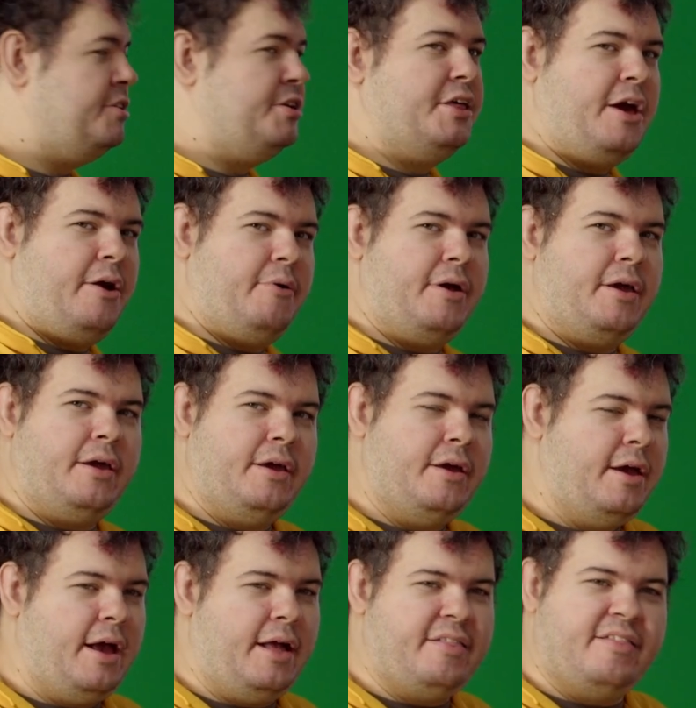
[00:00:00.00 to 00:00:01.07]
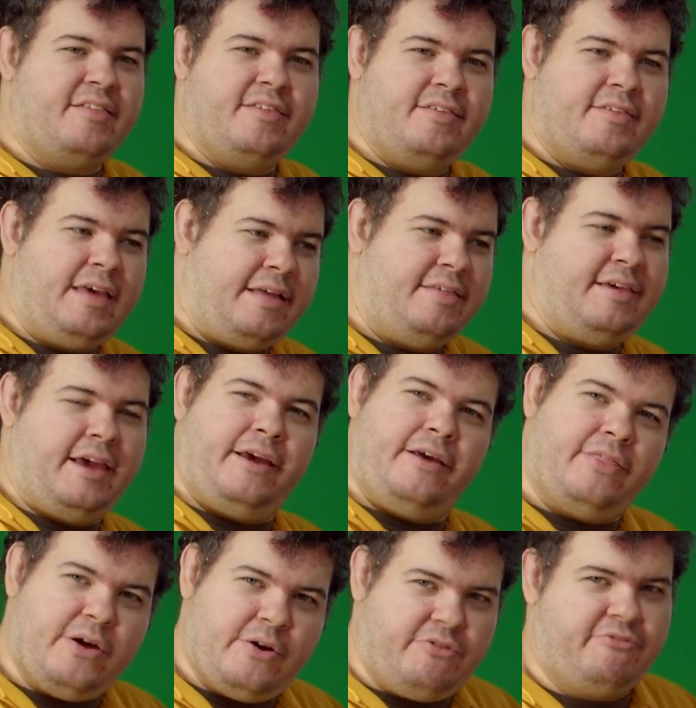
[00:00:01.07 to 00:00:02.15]
going and setting
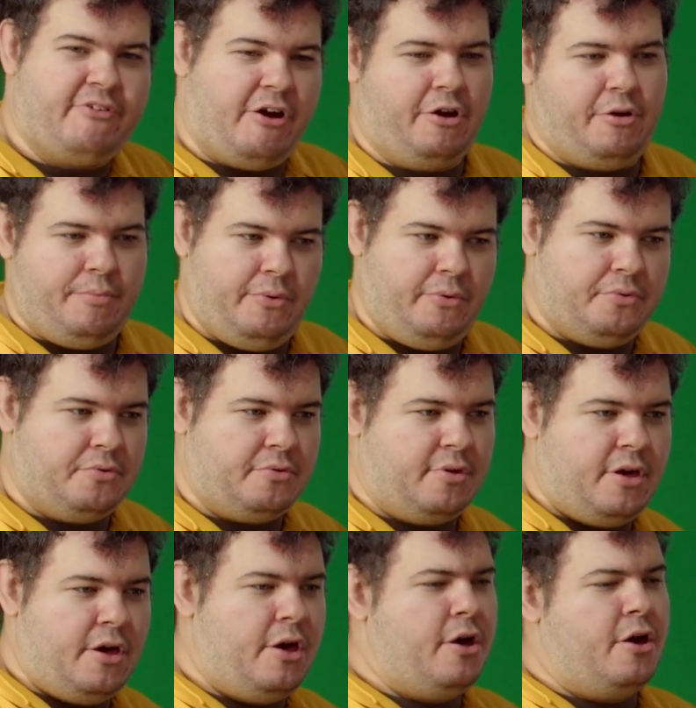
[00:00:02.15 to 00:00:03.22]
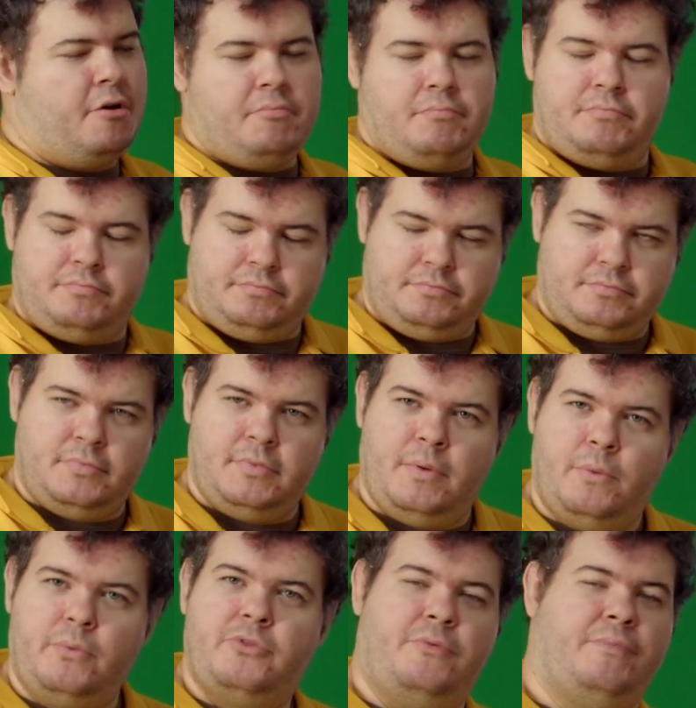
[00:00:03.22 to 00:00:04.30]
those variables
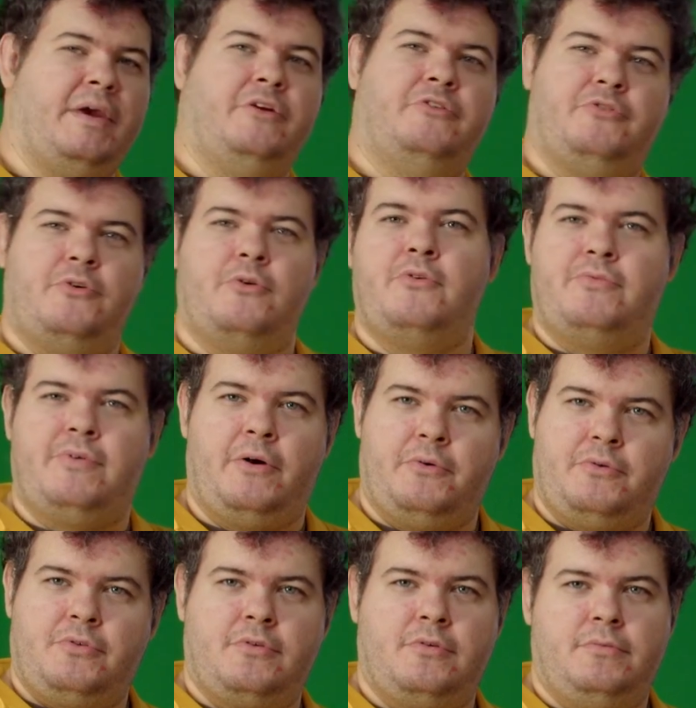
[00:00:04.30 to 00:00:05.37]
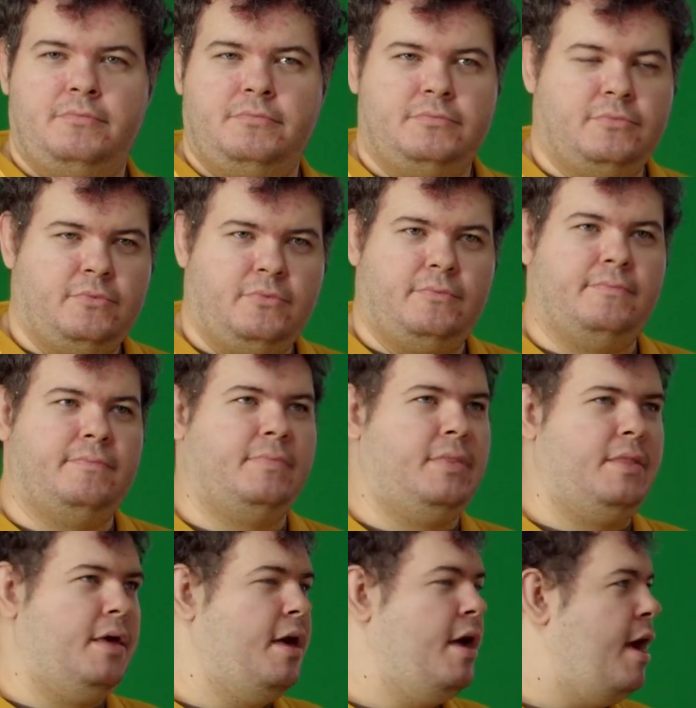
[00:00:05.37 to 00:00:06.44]
to be true or false.
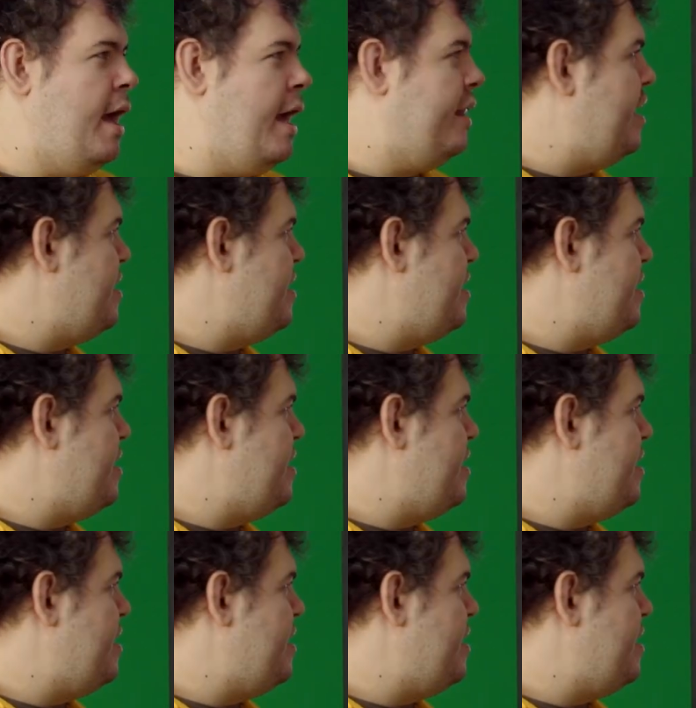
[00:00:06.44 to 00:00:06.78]
And let's